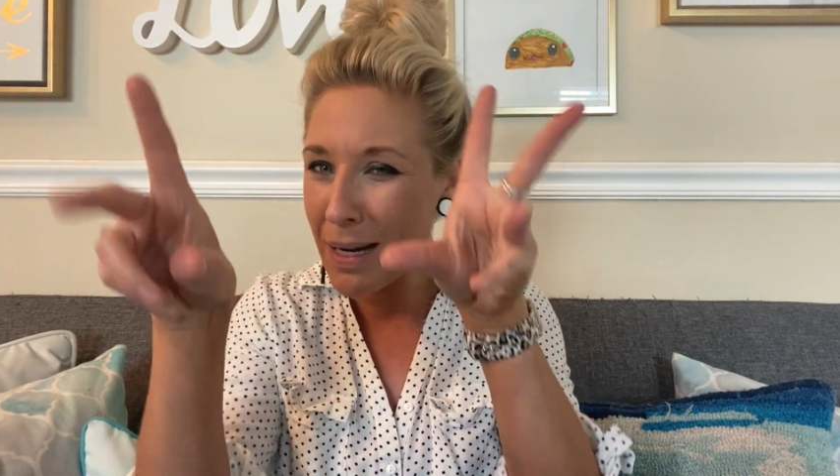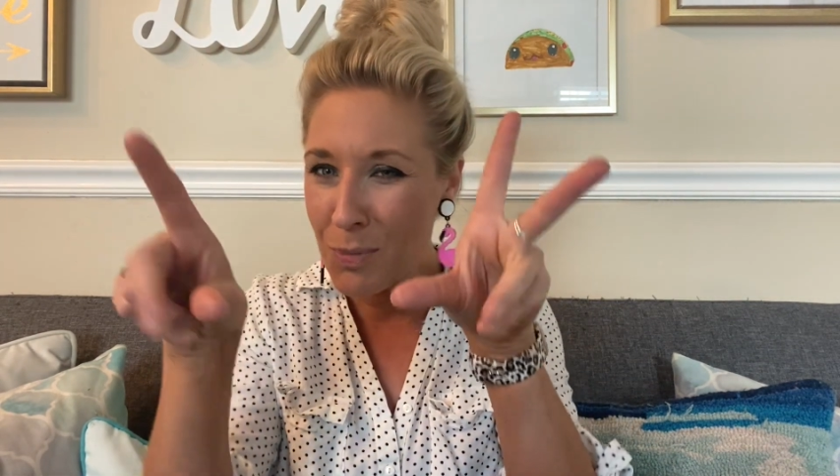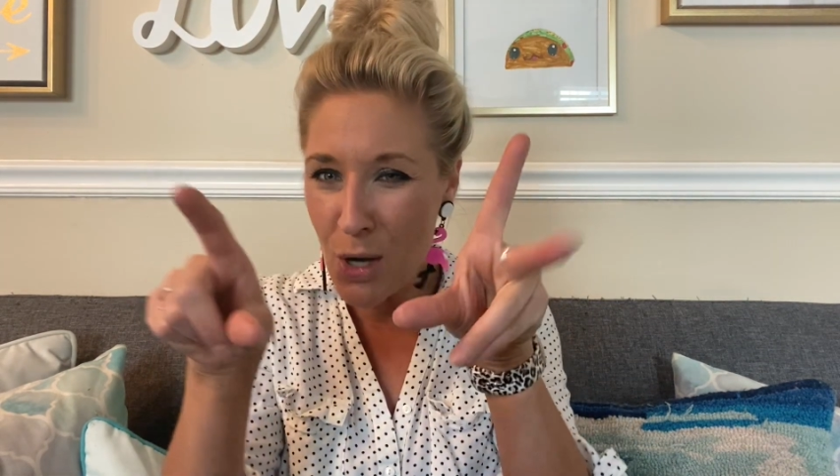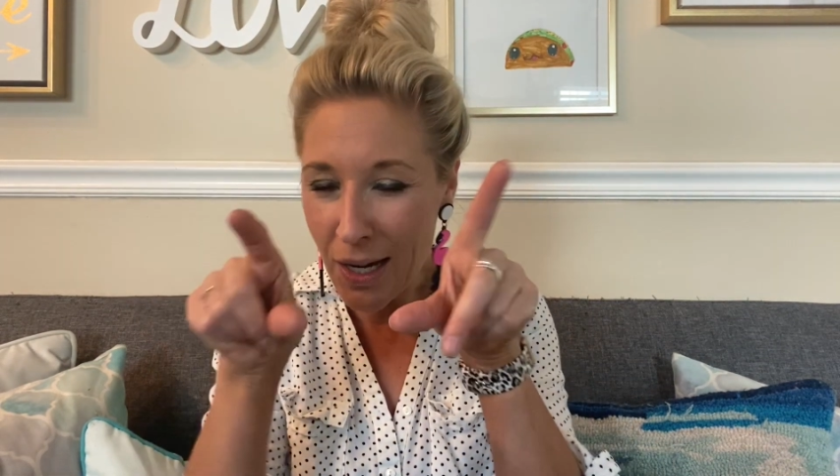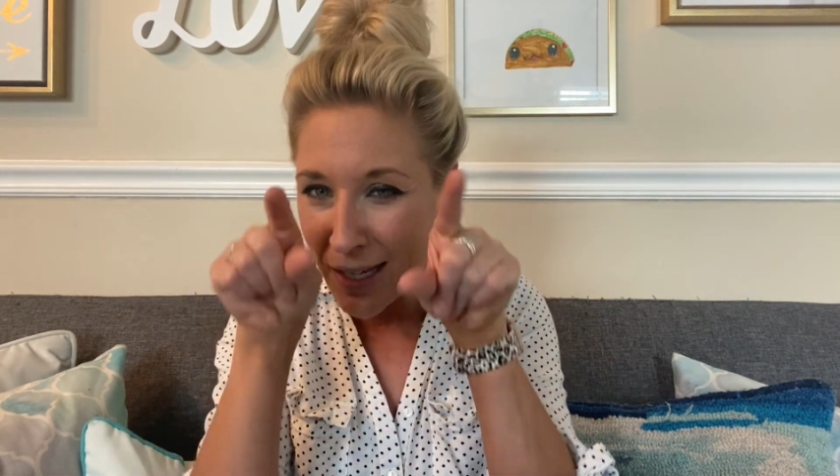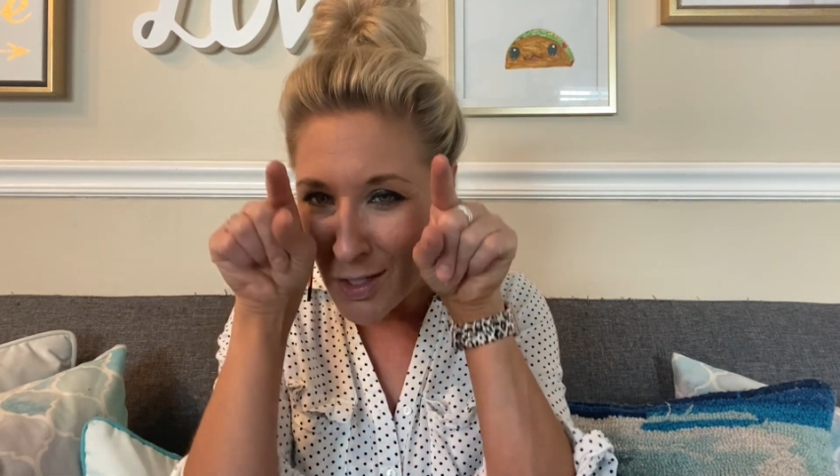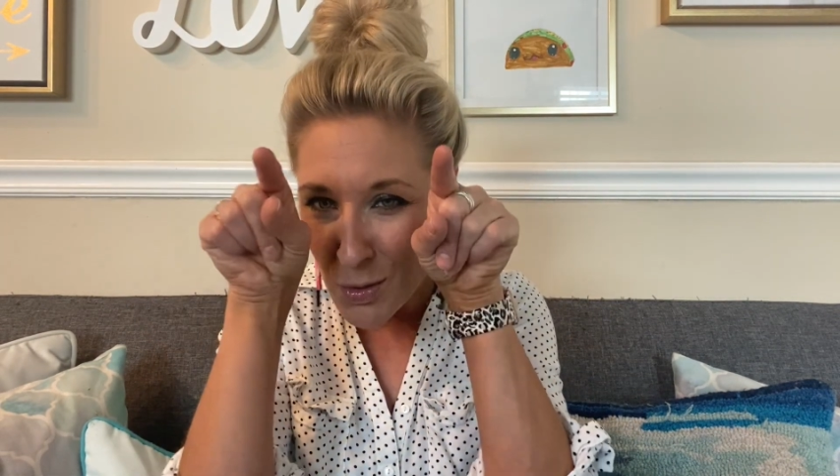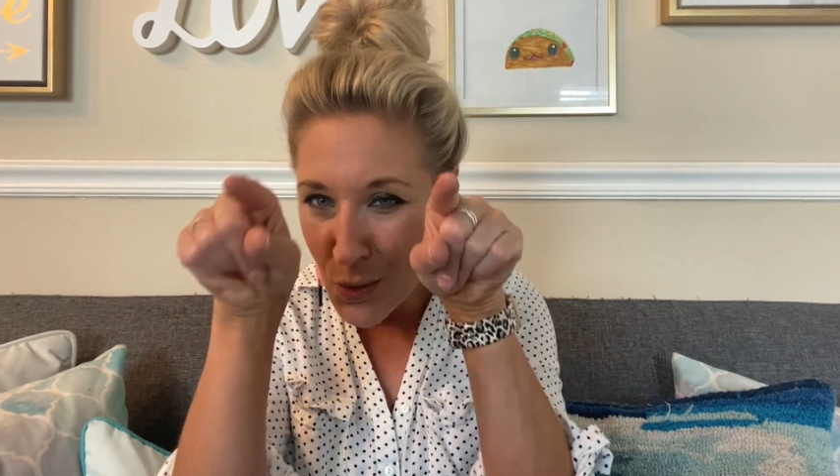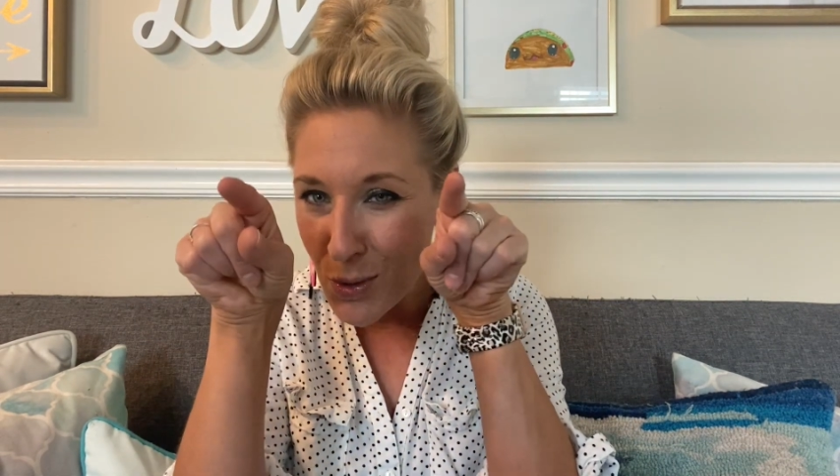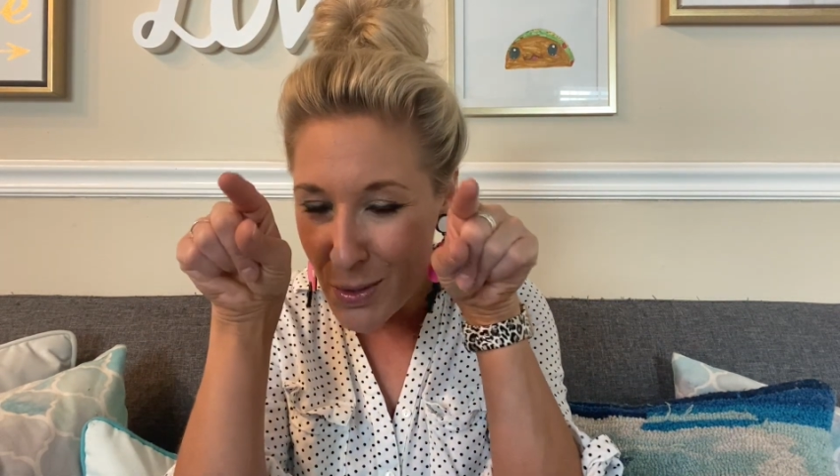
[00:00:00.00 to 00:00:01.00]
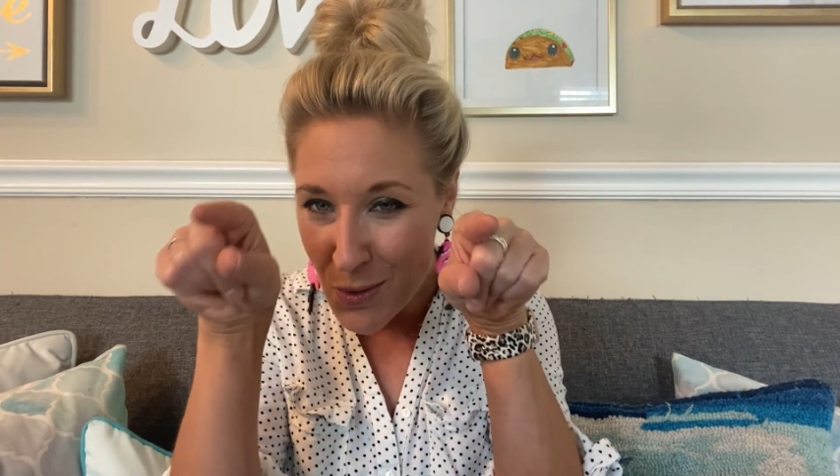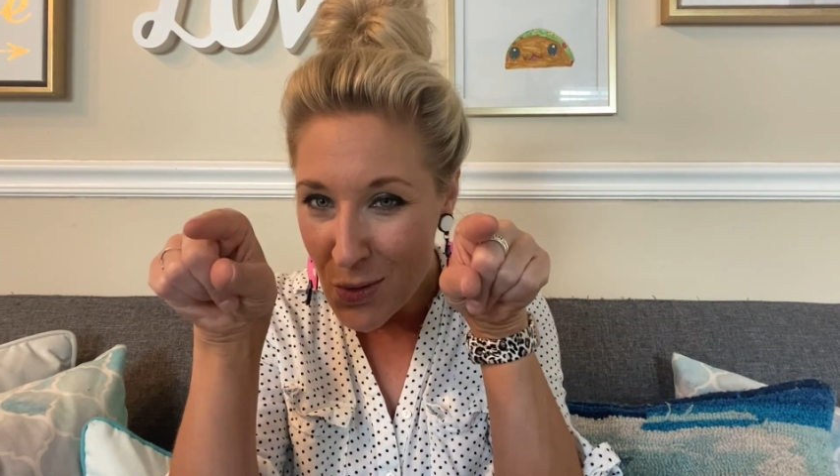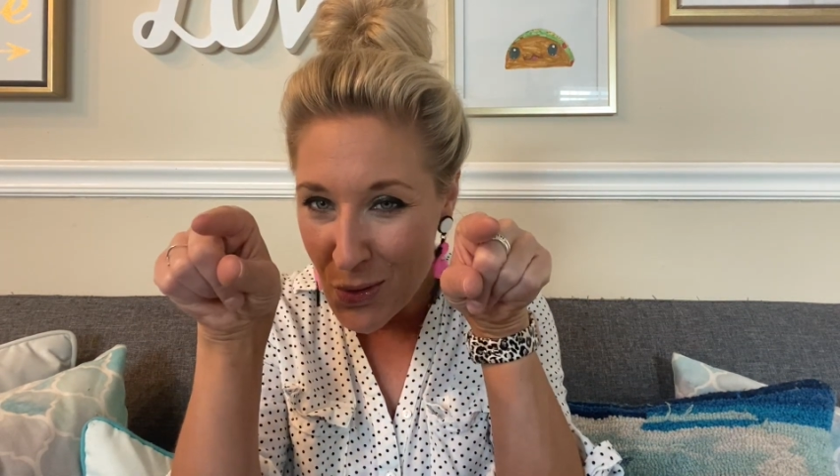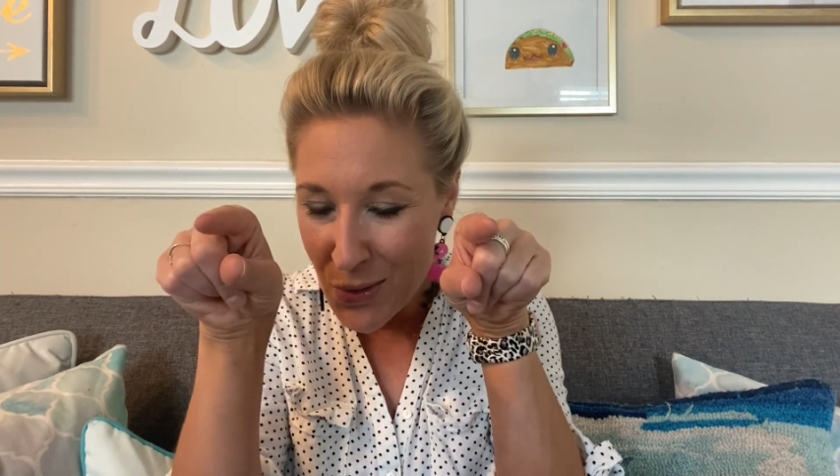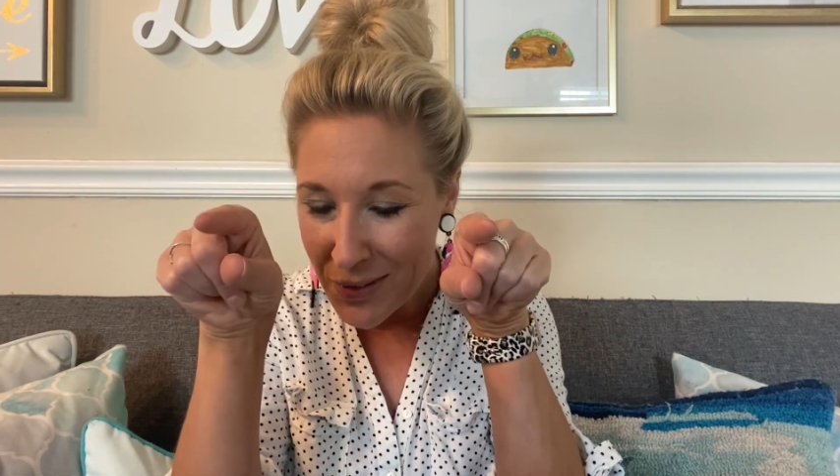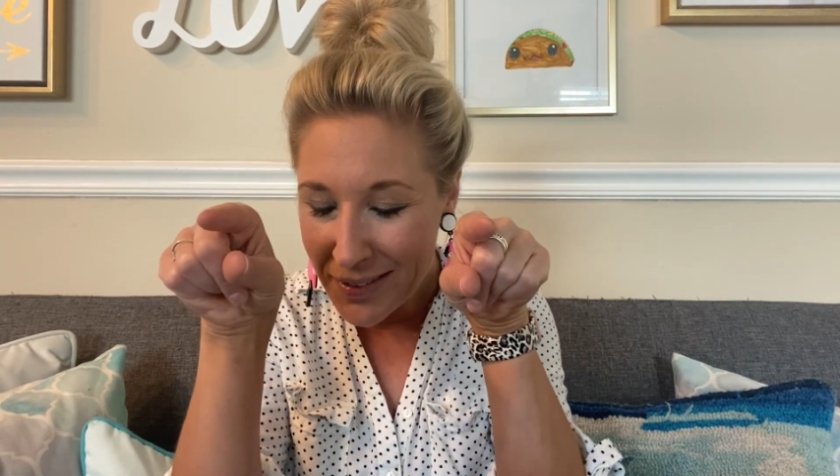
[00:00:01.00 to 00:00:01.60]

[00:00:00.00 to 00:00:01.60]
I'm talking to you.